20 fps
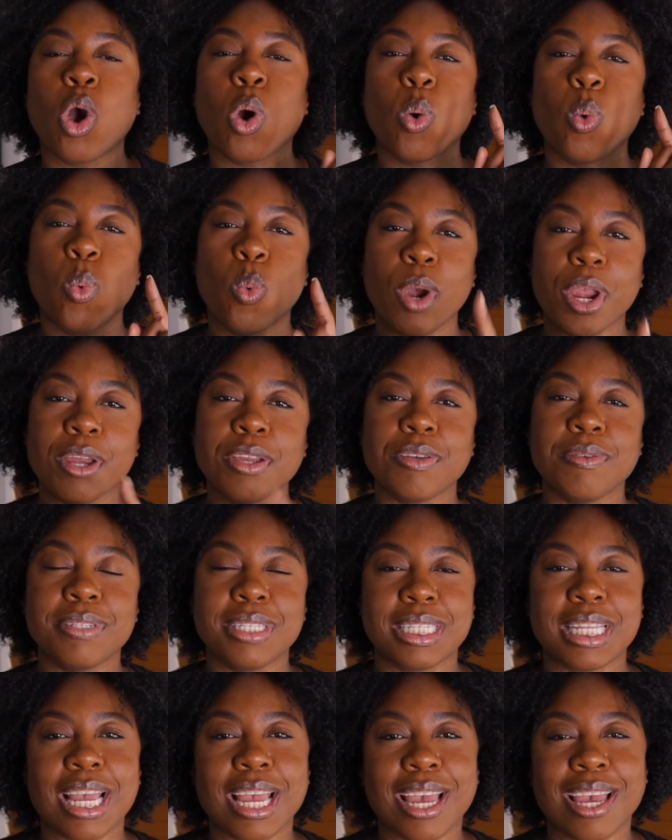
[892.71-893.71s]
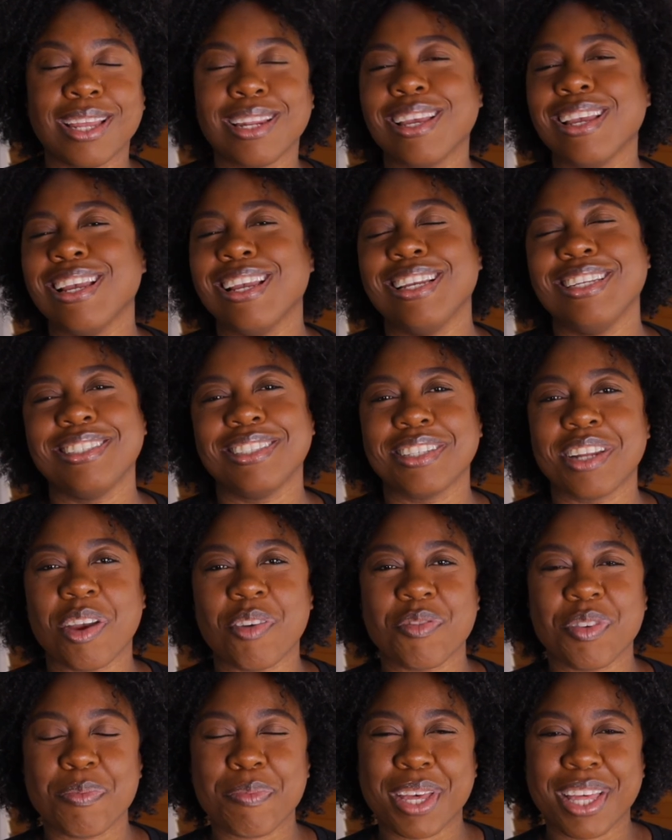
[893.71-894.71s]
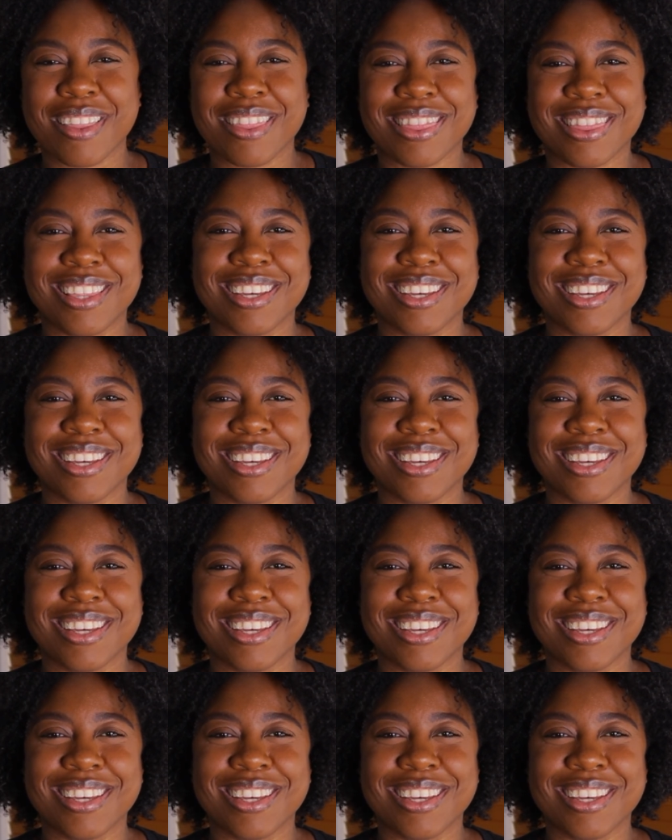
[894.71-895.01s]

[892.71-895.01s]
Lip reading: where you stand each and every month.